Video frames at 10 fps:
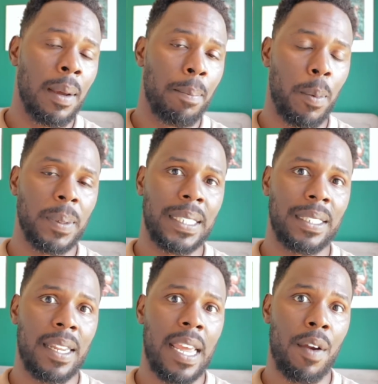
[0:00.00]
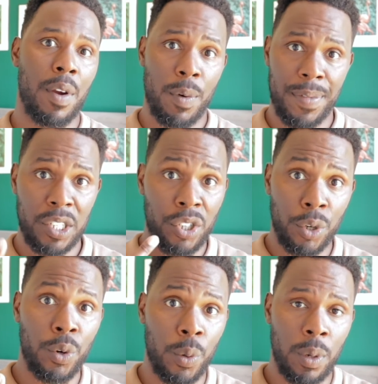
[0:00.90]
properties in the area with the
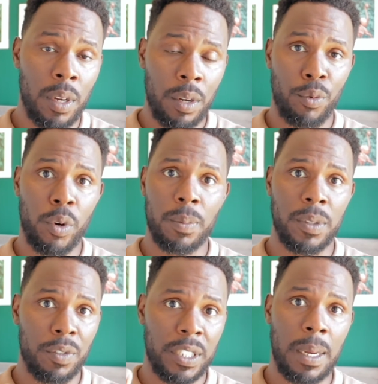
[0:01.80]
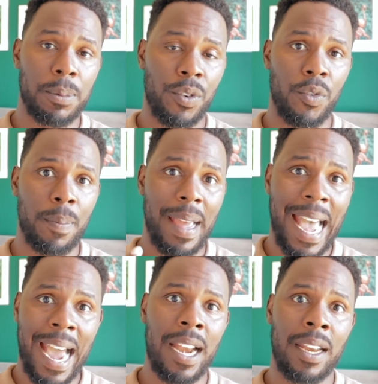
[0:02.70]
two rooms, a reception room
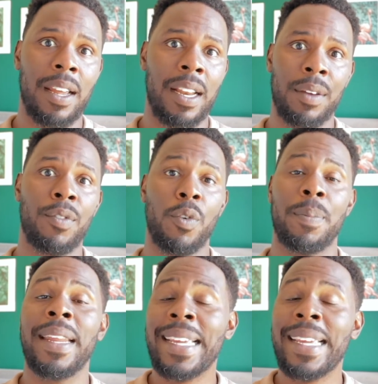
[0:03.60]
and a living room.